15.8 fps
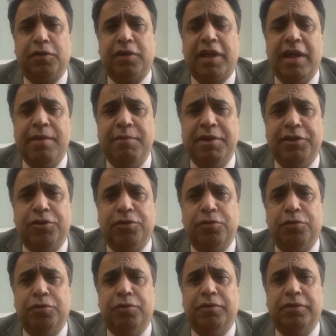came
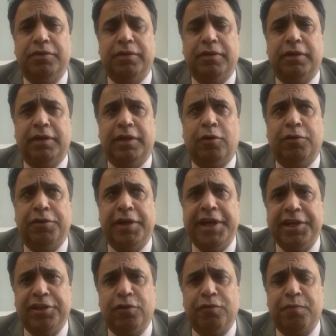into on
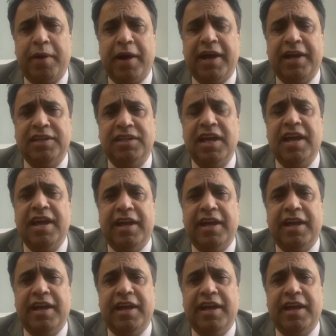8th of March,